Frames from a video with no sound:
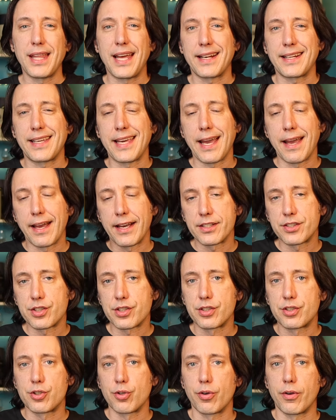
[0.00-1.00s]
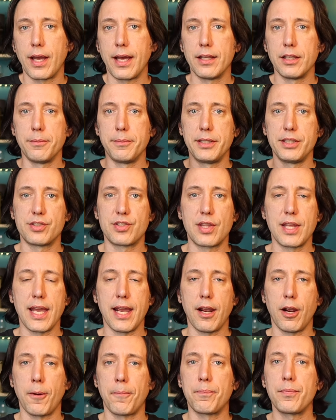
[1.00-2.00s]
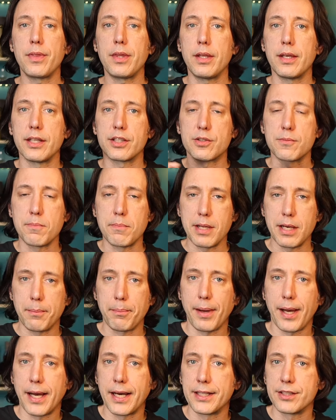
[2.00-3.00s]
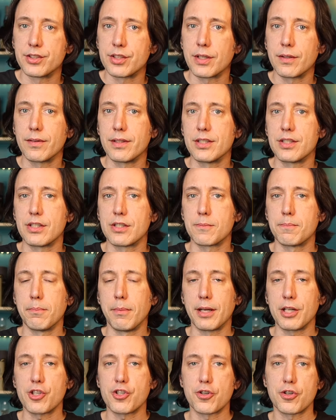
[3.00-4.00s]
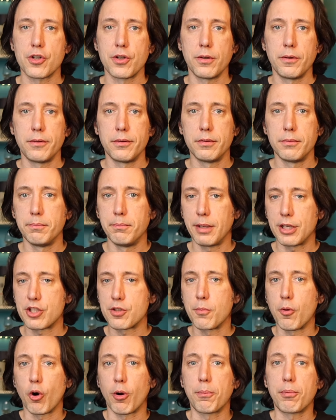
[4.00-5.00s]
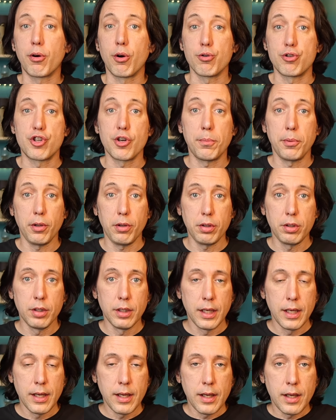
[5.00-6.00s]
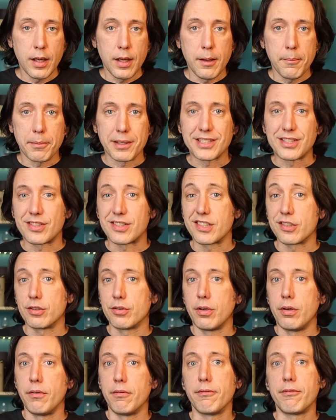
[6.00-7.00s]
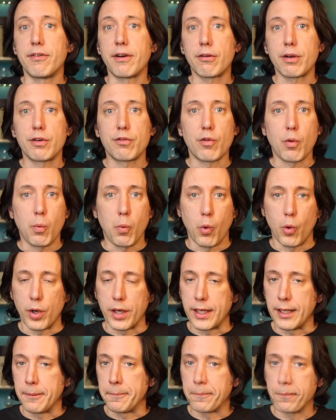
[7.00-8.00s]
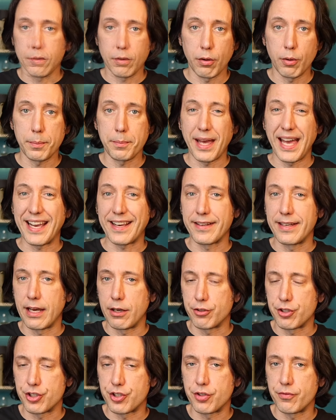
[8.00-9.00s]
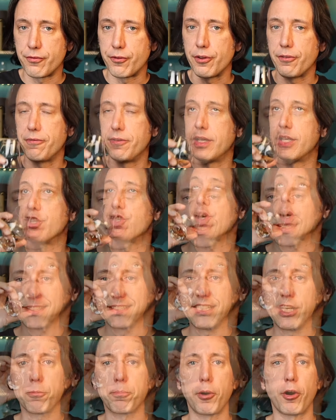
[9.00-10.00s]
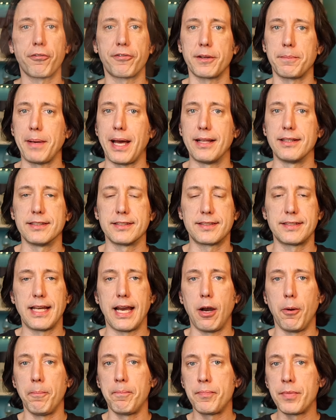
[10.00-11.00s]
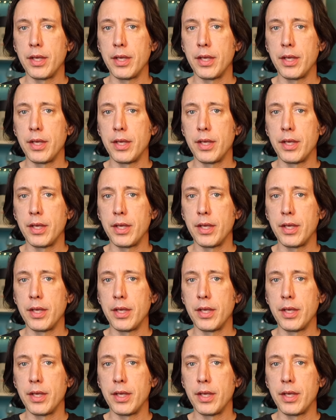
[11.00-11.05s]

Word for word: That cask sort of element is there. It's minimized. This is much, much more approachable but it's still very rewarding. Going back now just for the finish, it's a near perfect balance now.